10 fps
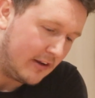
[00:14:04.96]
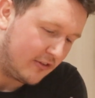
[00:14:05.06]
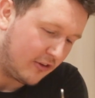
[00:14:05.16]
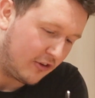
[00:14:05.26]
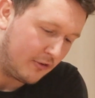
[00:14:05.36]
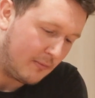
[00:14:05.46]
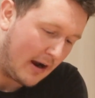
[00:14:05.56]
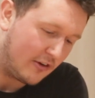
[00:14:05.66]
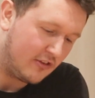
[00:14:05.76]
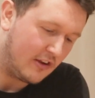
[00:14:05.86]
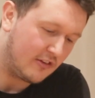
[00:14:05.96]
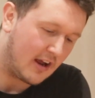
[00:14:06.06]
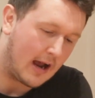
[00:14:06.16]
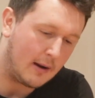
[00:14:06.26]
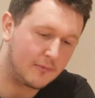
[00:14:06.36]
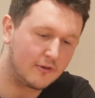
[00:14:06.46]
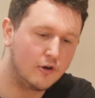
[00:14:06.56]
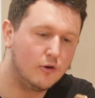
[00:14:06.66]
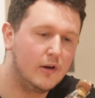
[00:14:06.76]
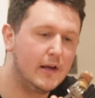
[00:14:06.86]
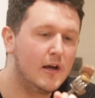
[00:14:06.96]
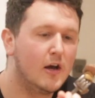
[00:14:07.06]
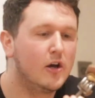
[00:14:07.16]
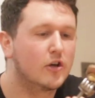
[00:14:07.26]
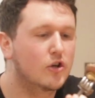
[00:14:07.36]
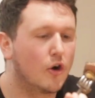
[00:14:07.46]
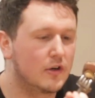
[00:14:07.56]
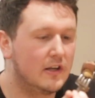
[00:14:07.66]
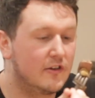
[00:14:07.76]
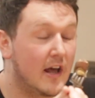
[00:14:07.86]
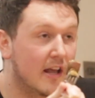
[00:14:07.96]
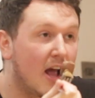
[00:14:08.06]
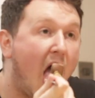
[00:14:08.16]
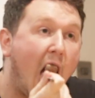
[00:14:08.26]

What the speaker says: is to smash this absolutely godly steak.